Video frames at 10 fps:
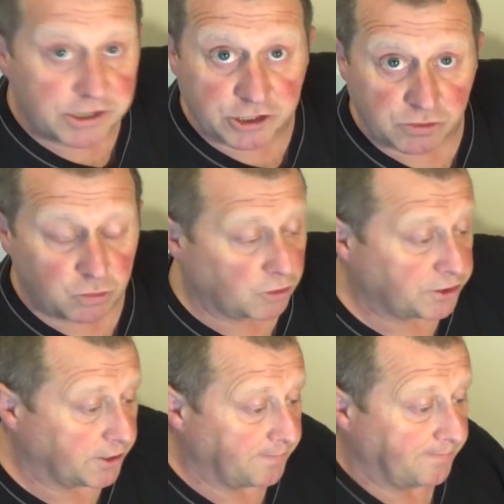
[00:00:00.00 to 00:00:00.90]
just
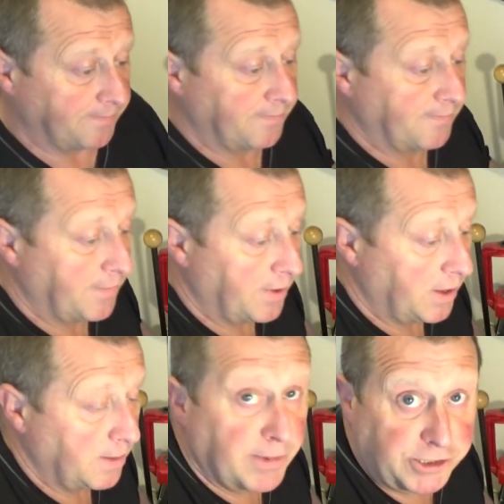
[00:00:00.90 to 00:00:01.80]
water.
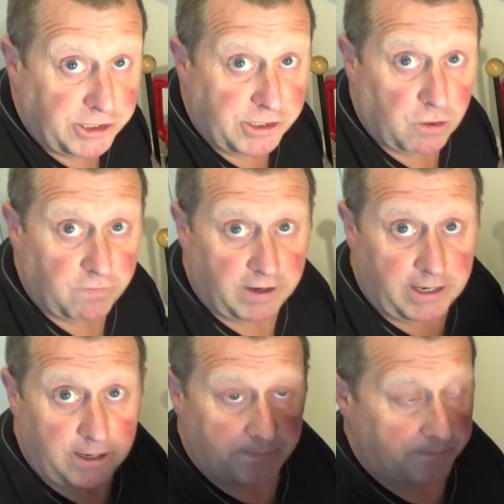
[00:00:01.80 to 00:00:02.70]
My gin's over here.